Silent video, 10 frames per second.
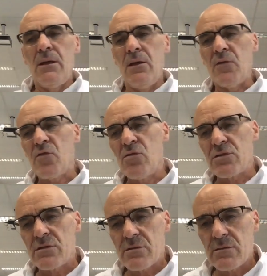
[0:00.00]
Of
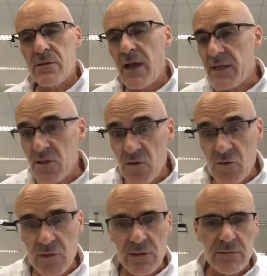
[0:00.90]
course, as
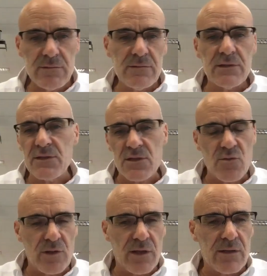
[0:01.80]
usual, and this
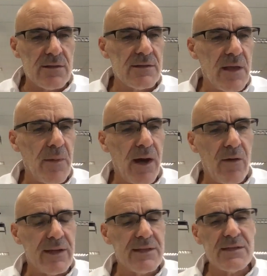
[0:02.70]
is what I
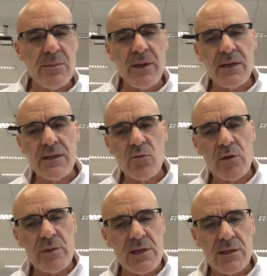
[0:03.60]
somehow anticipated
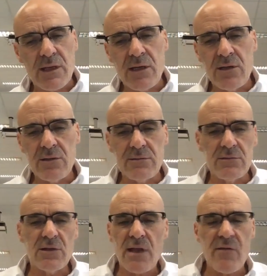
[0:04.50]
1 minute ago,
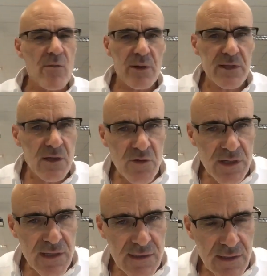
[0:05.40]
not everybody
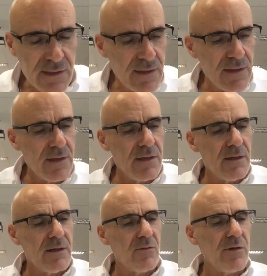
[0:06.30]
agrees
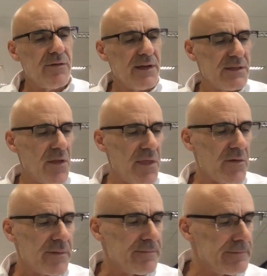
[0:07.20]
with his
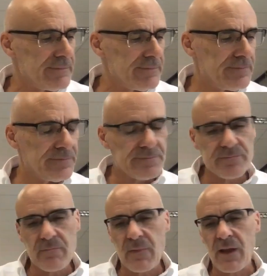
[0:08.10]
theory.
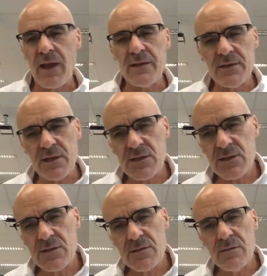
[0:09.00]
And
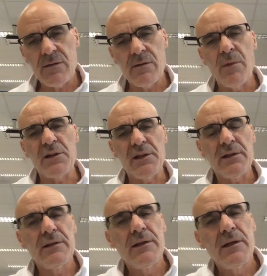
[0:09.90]
his model